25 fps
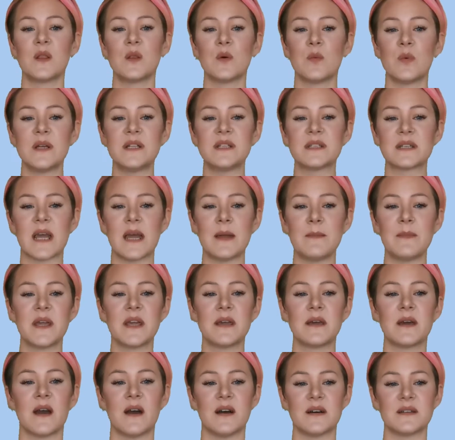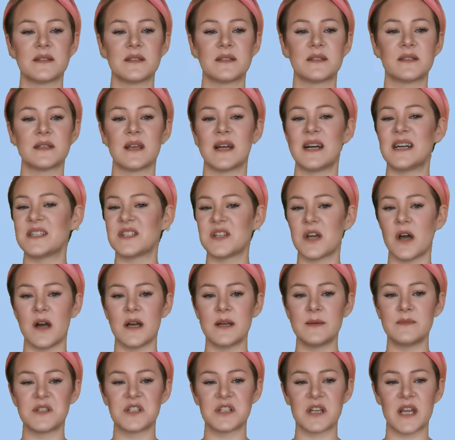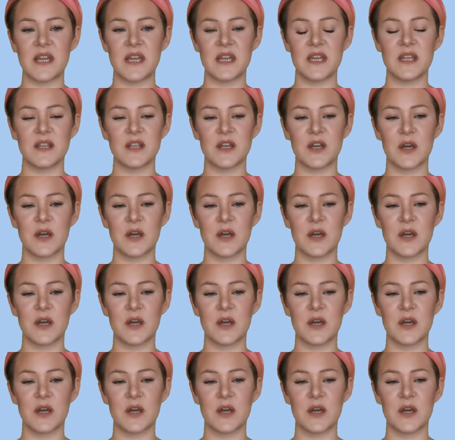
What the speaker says: The wind came in gusts, at times shaking